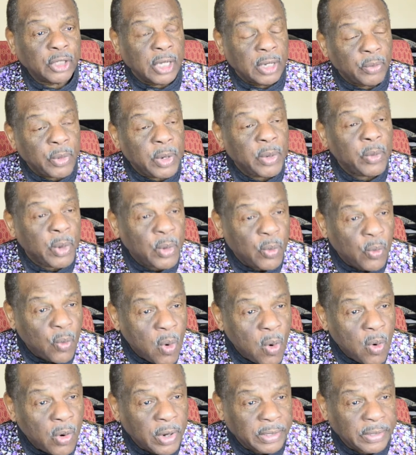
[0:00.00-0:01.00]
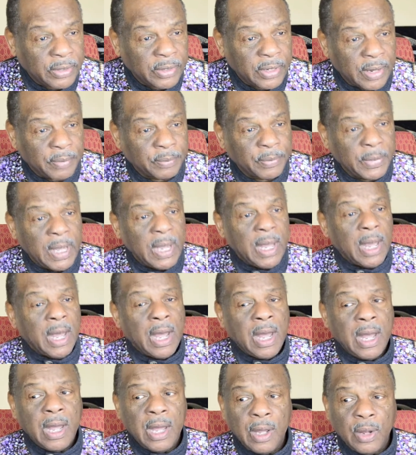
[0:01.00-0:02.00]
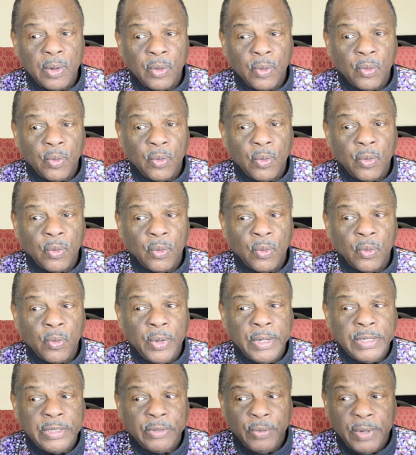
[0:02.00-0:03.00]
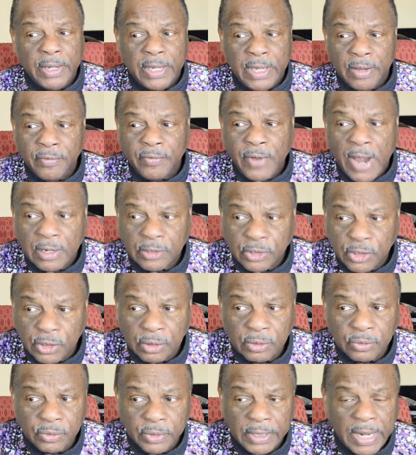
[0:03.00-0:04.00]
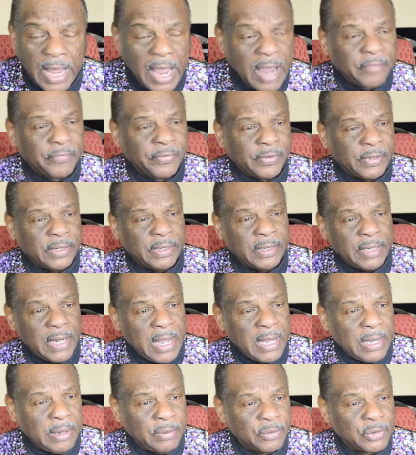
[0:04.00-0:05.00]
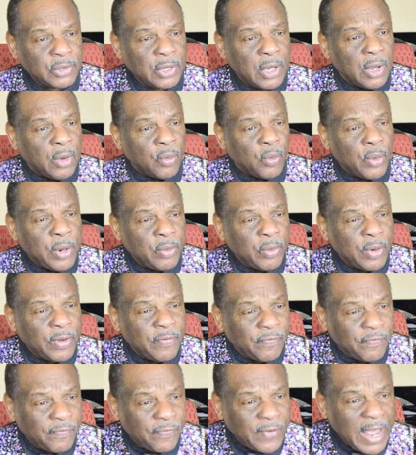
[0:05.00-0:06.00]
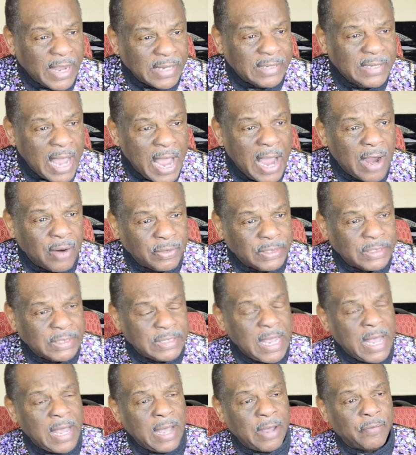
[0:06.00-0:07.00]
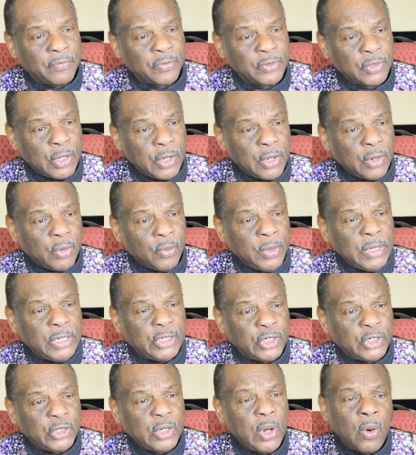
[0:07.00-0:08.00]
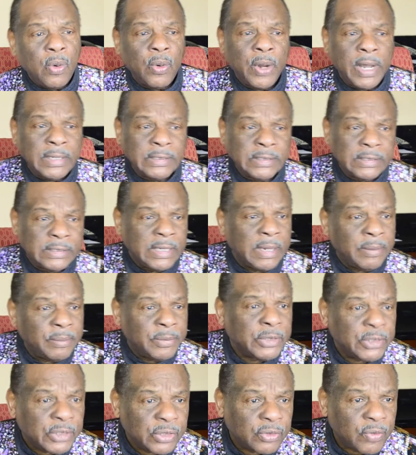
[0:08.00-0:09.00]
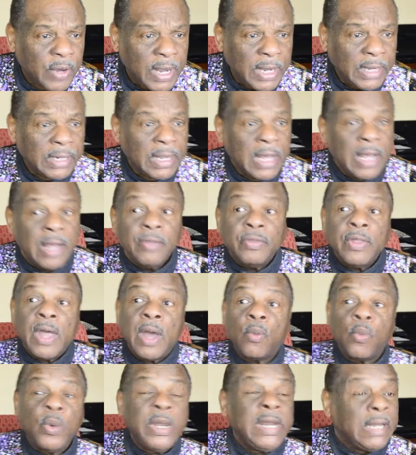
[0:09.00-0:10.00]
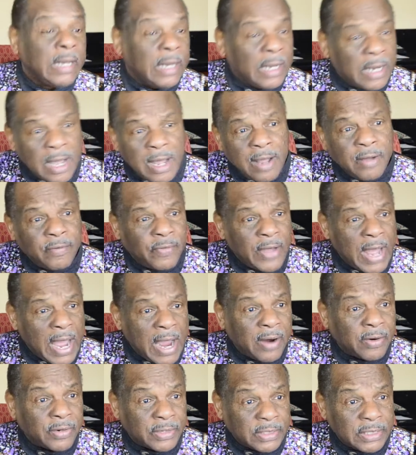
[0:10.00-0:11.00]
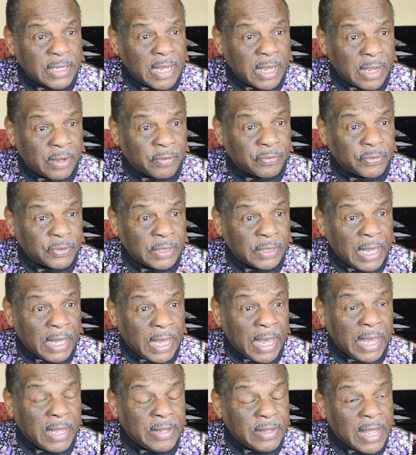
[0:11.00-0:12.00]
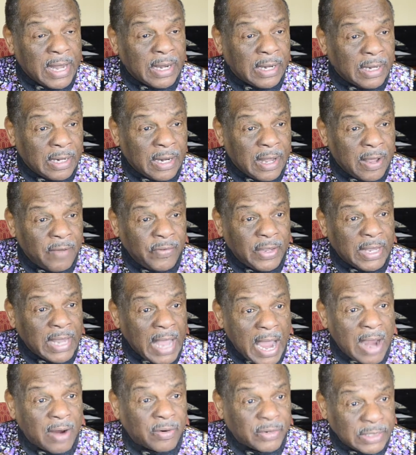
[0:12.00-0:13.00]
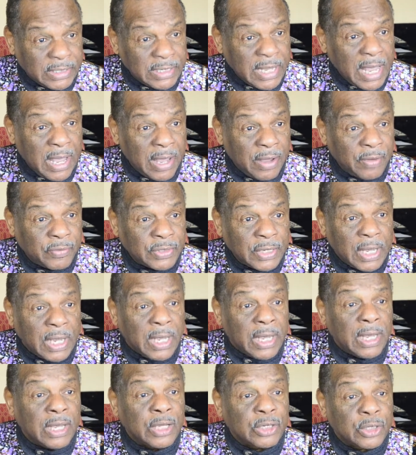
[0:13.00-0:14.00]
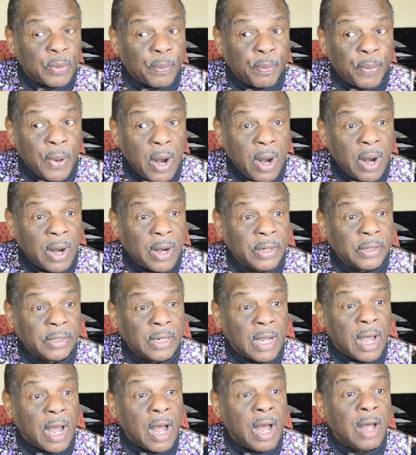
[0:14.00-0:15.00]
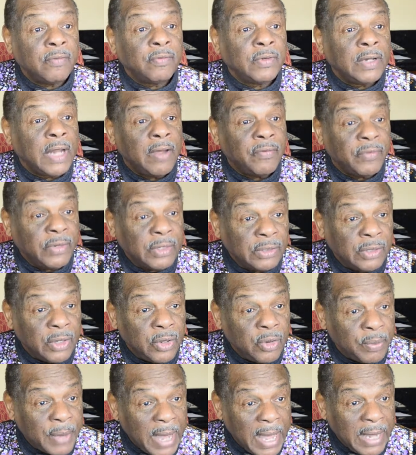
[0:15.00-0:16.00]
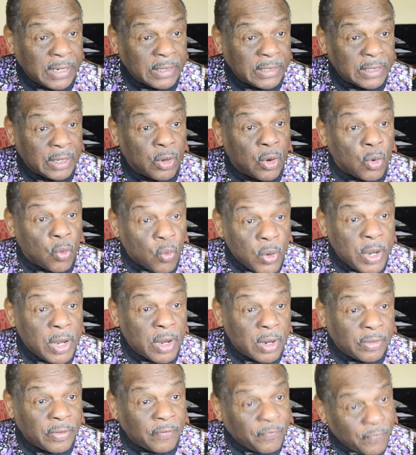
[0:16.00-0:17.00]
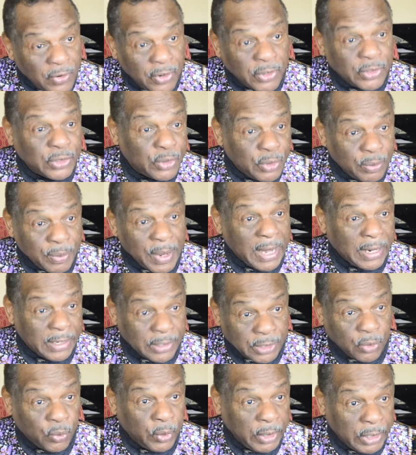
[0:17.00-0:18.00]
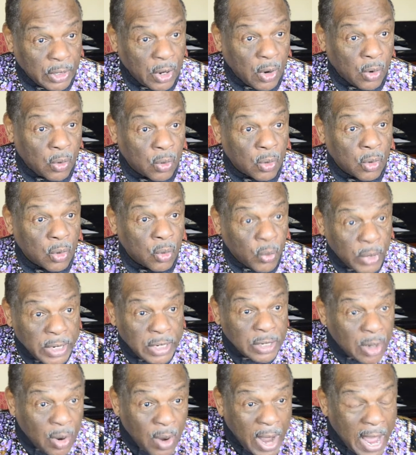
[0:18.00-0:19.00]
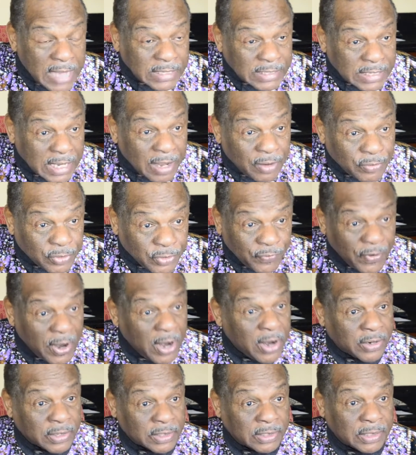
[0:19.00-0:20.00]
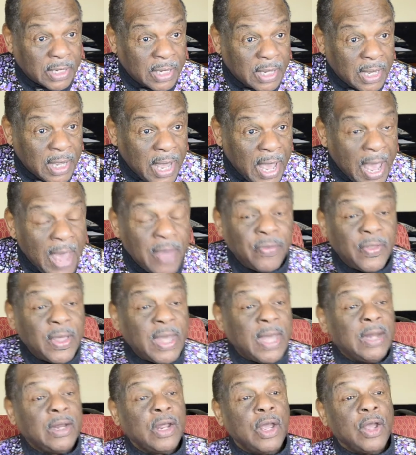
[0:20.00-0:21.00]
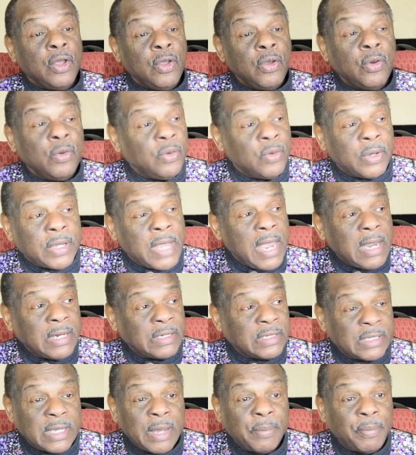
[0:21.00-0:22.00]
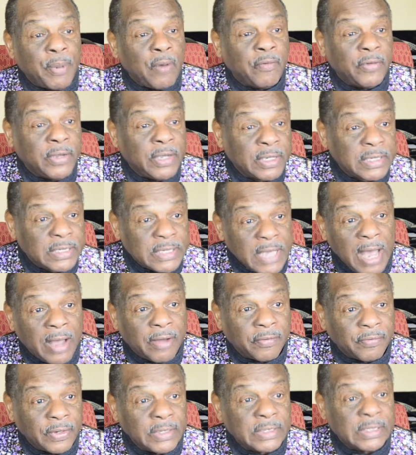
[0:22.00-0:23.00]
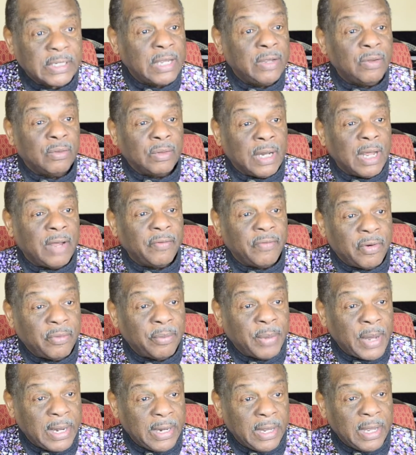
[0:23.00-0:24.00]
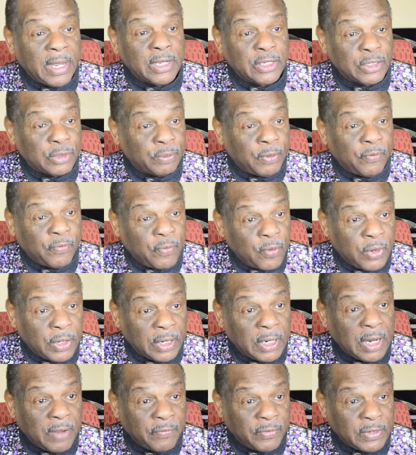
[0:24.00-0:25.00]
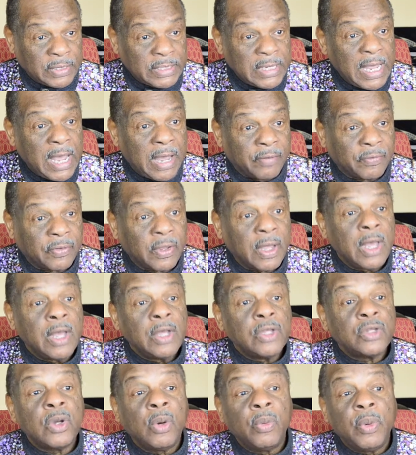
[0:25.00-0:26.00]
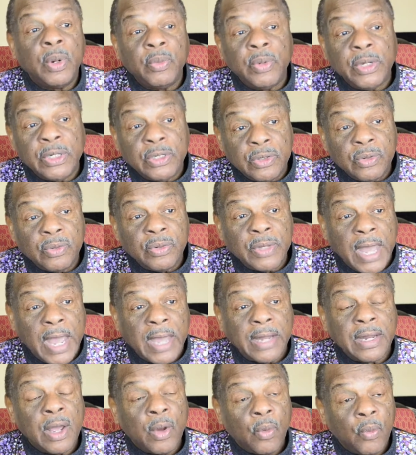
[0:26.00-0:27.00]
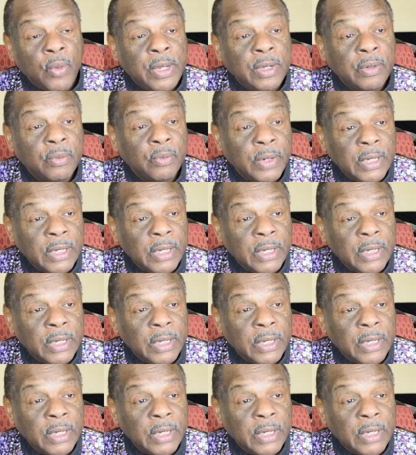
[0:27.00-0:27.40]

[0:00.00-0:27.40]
and we reward them. We give our children African names. We reflect ourselves. We show and demonstrate that we love ourselves, and that loving ourselves is a part of loving humanity. We are the first humanity we know. We know ourselves first. And then you can't skip over yourself and say you love everybody else before you love yourself. So when we do that, we